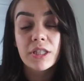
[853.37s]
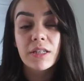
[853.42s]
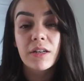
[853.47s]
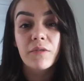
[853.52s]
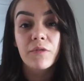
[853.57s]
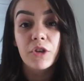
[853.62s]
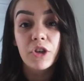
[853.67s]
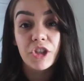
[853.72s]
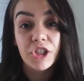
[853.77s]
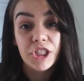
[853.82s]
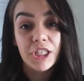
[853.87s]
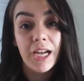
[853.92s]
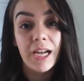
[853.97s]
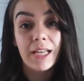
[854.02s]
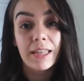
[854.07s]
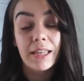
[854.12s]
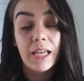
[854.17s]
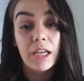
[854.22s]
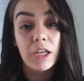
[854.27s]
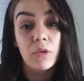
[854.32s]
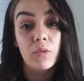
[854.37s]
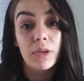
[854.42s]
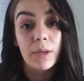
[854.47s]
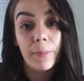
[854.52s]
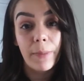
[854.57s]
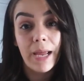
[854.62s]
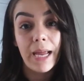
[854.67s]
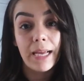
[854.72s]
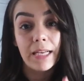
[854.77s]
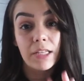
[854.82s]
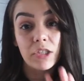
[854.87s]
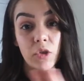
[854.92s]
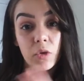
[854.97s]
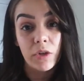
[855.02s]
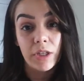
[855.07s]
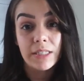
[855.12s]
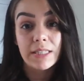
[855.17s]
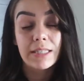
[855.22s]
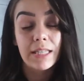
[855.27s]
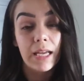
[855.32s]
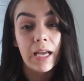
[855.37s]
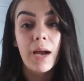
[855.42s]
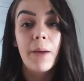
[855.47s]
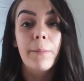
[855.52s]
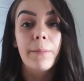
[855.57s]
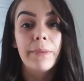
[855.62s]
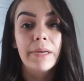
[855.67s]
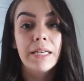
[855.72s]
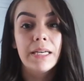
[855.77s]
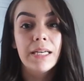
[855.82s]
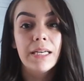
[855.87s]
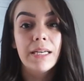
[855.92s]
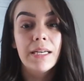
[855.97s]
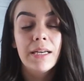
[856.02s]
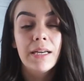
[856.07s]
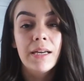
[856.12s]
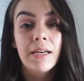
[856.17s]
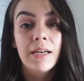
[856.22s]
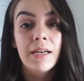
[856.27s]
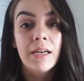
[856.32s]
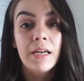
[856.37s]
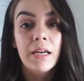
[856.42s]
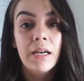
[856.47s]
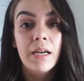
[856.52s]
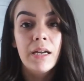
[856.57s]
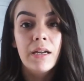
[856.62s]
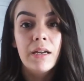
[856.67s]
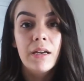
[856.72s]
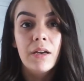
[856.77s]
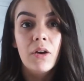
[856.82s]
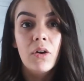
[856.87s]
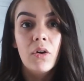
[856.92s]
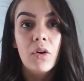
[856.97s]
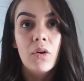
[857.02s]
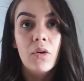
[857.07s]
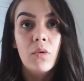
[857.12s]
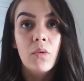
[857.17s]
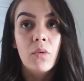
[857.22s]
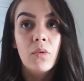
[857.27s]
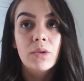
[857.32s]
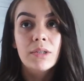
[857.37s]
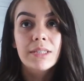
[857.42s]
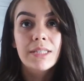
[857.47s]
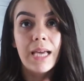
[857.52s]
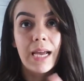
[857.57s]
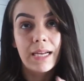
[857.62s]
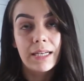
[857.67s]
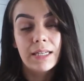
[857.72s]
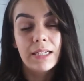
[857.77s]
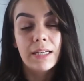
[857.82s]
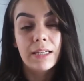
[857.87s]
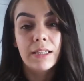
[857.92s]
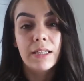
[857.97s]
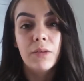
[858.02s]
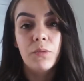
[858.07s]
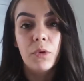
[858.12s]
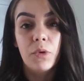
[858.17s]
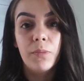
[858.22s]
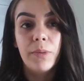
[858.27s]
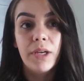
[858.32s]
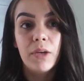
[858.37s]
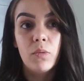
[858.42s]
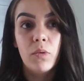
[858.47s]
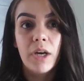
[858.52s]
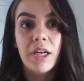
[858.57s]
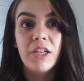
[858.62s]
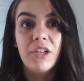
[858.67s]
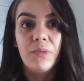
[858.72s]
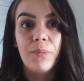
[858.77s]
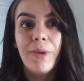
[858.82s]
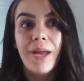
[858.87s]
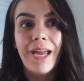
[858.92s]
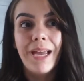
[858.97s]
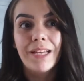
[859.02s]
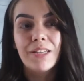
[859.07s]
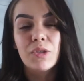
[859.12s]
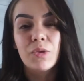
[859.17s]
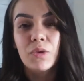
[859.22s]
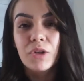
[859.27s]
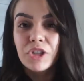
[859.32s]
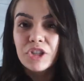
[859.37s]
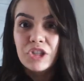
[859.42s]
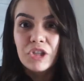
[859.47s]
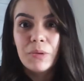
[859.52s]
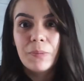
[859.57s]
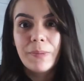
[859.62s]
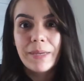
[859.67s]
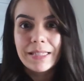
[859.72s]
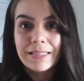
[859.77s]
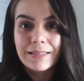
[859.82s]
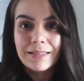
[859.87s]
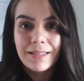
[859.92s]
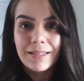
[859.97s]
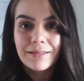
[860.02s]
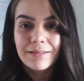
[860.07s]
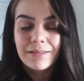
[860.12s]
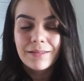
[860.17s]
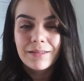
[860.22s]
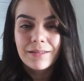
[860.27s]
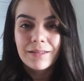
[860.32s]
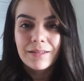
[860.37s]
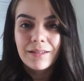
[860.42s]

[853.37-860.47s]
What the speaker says: of your check that you would pay towards the company technically will be what you pay towards your business.